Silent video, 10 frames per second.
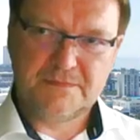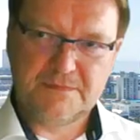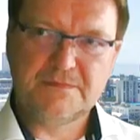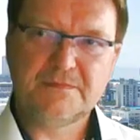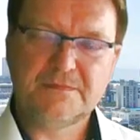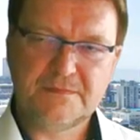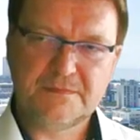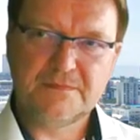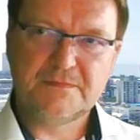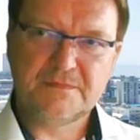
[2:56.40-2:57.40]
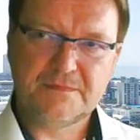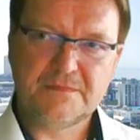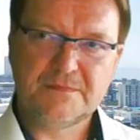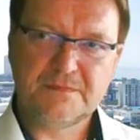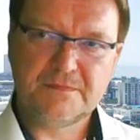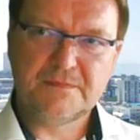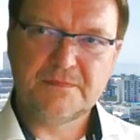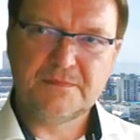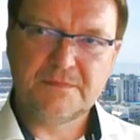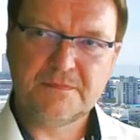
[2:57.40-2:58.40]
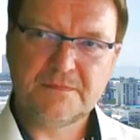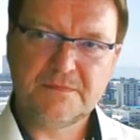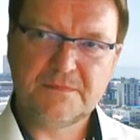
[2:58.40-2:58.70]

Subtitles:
[no speech]